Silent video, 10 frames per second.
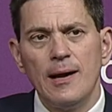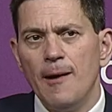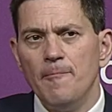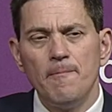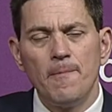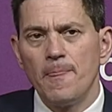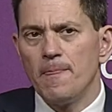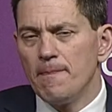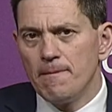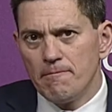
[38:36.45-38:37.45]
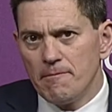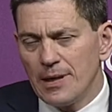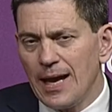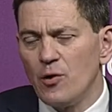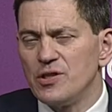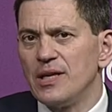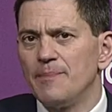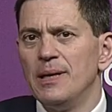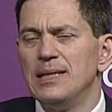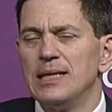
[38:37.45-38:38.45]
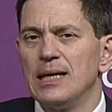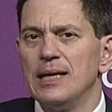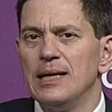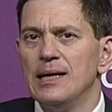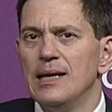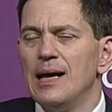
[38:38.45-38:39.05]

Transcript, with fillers: um, chaotic politically.